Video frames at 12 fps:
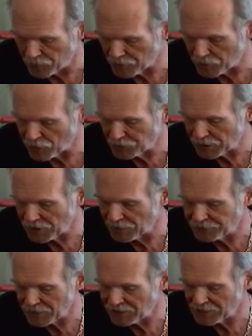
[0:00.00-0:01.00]
The note the
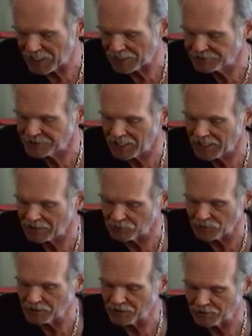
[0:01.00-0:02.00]
left hand has to
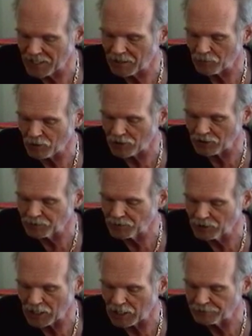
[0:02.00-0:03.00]
add with the hammer on and
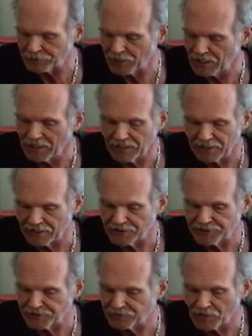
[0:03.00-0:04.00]
pull off
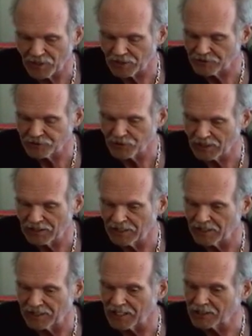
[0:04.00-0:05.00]
is
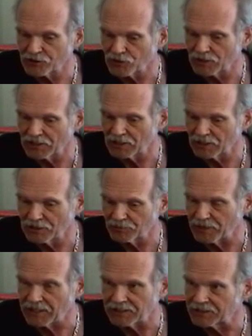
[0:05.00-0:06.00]
strictly an extra little
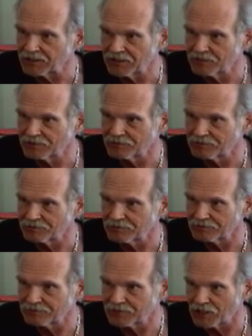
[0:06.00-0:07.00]
beat
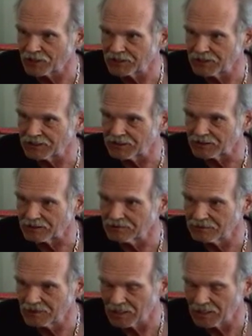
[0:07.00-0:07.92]
tucked in there.